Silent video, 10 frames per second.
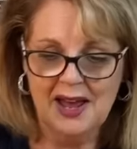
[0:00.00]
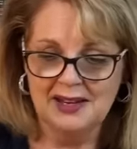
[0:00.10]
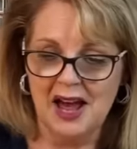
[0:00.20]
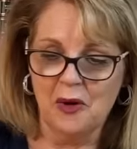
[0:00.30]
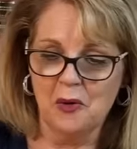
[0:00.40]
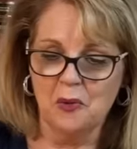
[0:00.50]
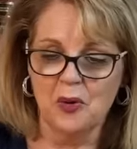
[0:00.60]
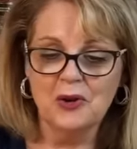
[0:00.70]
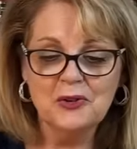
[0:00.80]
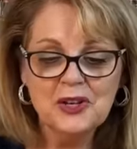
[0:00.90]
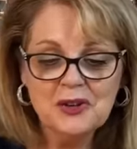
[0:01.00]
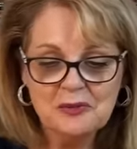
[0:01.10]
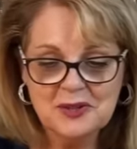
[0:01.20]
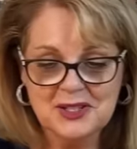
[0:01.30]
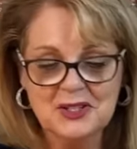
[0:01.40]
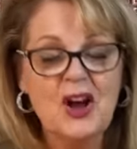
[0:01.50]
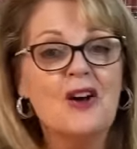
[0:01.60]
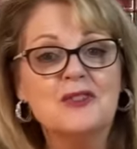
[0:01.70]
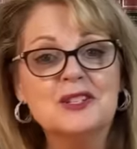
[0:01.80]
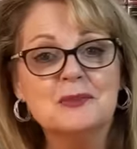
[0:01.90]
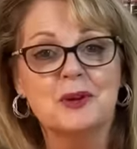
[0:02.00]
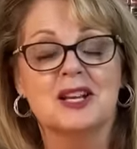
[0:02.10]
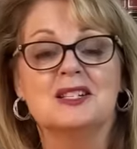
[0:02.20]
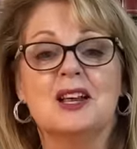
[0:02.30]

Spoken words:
Now, William was nervous because